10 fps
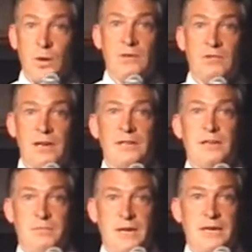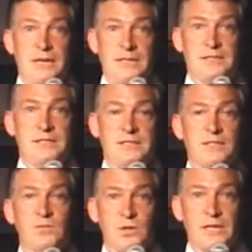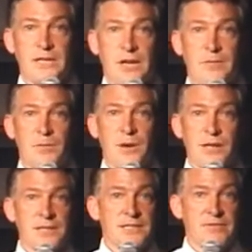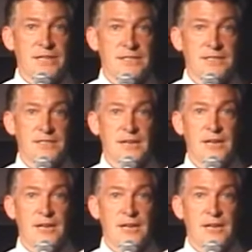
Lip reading: quite rightly in many instances, for economic policy reasons,